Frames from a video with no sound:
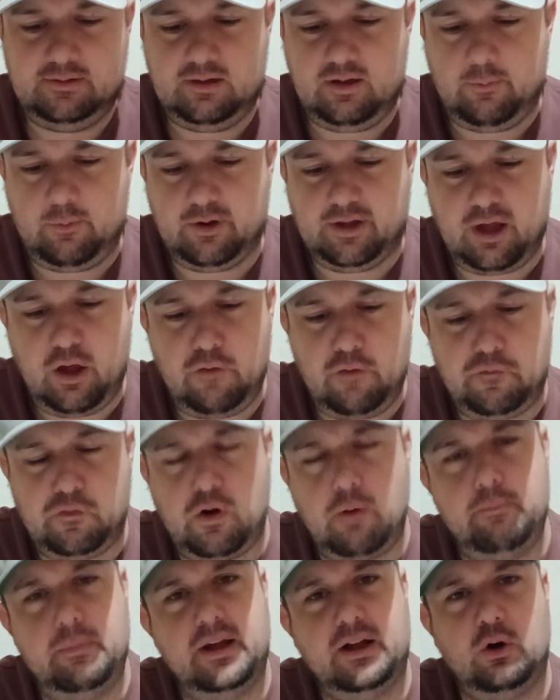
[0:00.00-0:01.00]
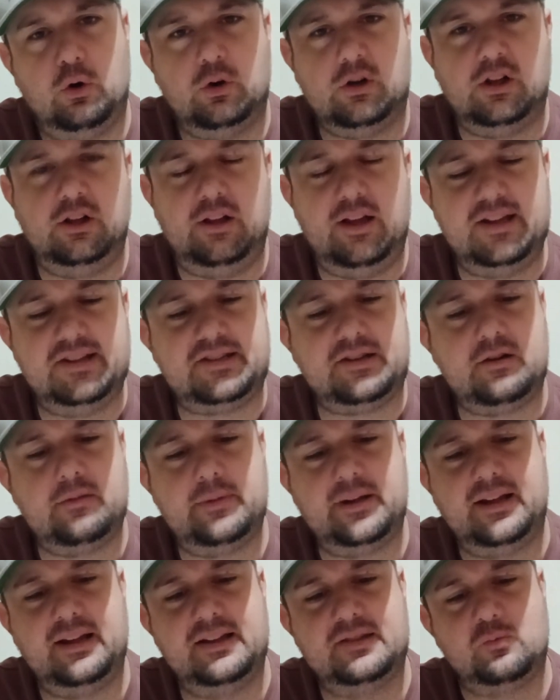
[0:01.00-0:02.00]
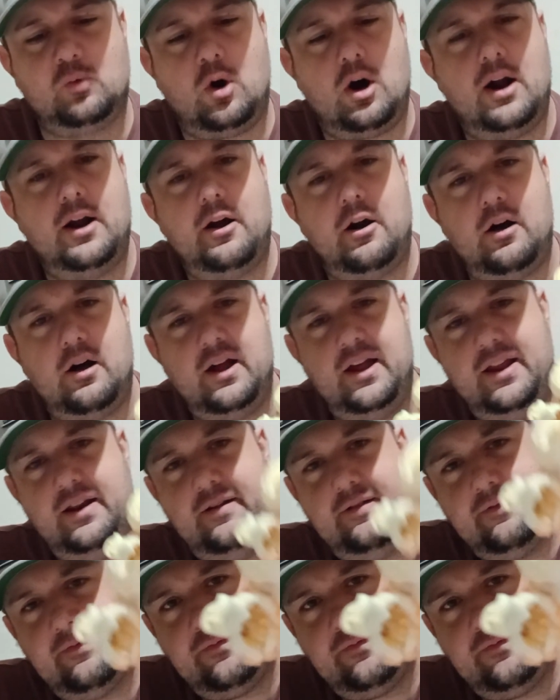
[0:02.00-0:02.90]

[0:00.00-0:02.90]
I'm going to go for a big old cluster because why not?